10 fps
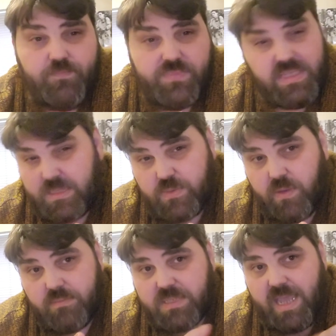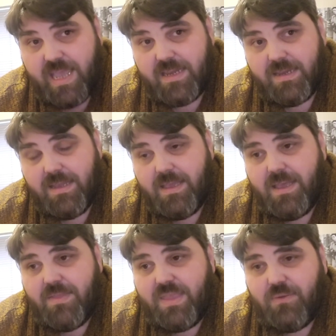This is what I'm saying.
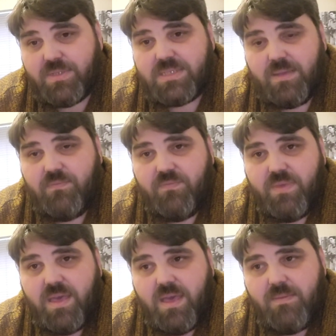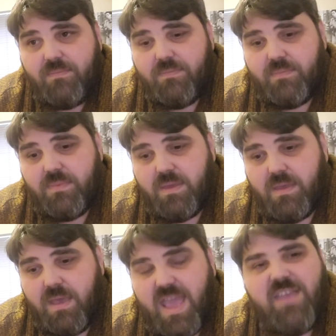There were some...
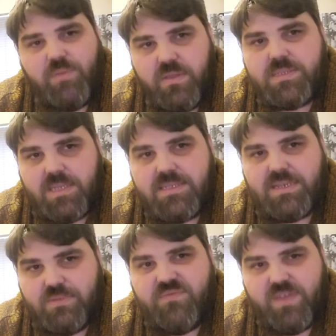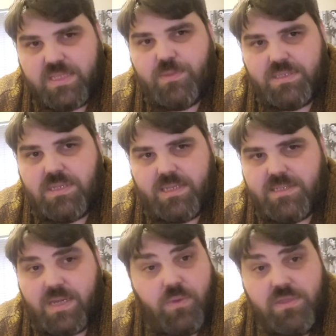everybody on the Titanic was a victim of the
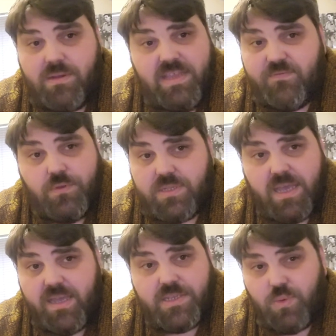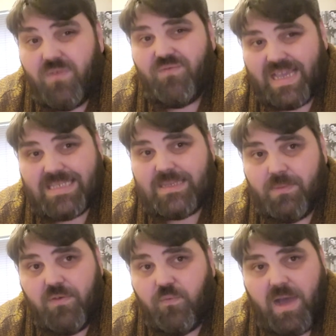Titanic. Whether you lived or died, you were a victim
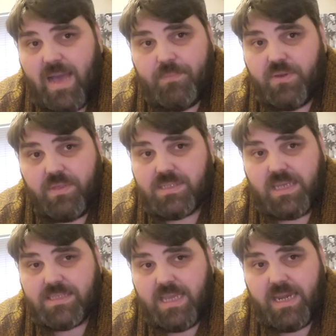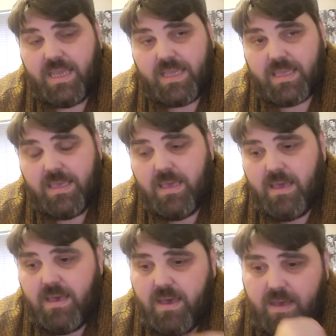of what happened on the Titanic.
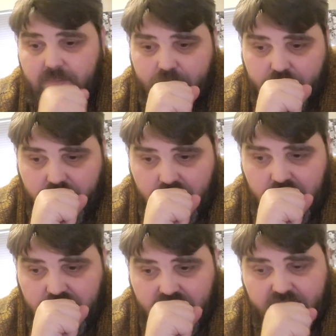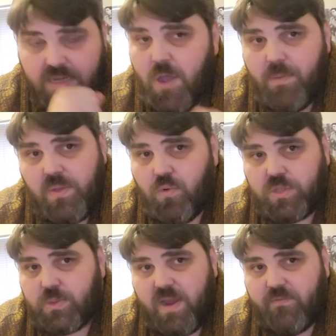and nobody
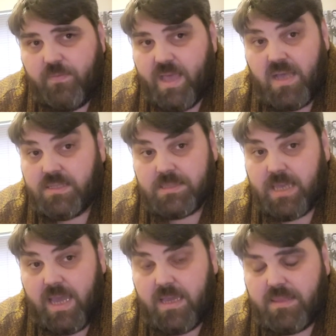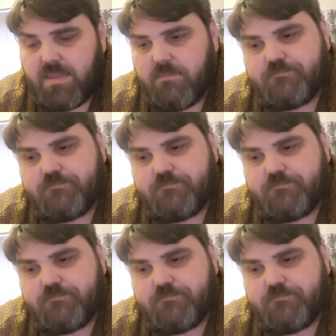walks away from that unscathed.